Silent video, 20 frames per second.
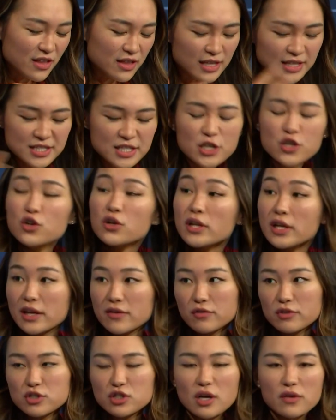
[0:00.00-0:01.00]
let's say you're
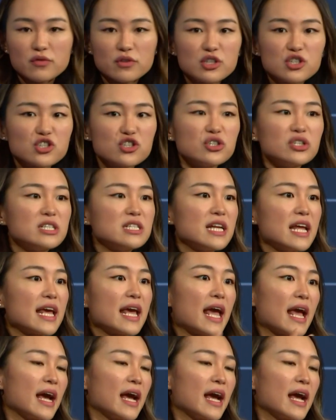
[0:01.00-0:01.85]
looking for a software engineer today.